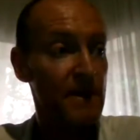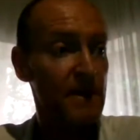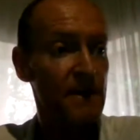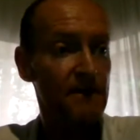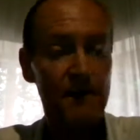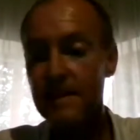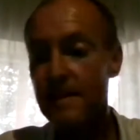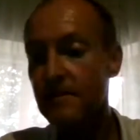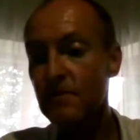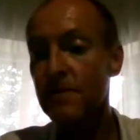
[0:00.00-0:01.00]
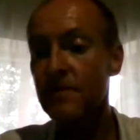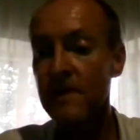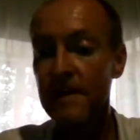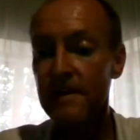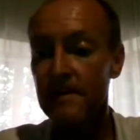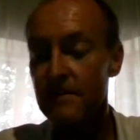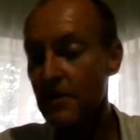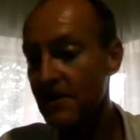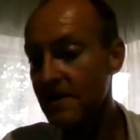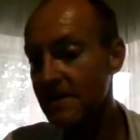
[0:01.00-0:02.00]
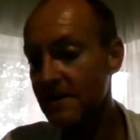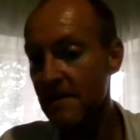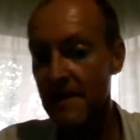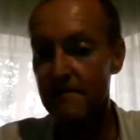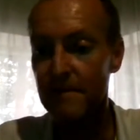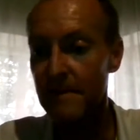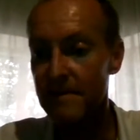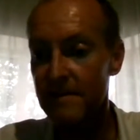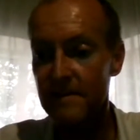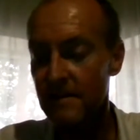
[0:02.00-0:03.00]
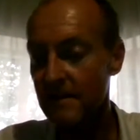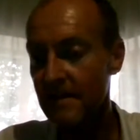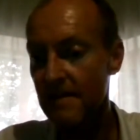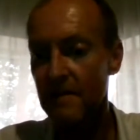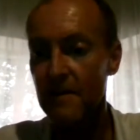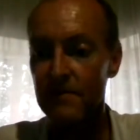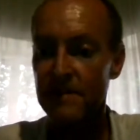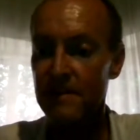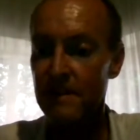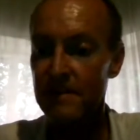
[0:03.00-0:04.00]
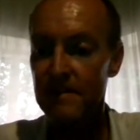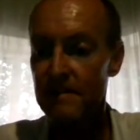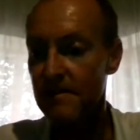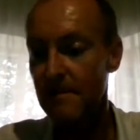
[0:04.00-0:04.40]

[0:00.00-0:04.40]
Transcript: if I've seen 2 or 3 attorneys come advocates come close to that in my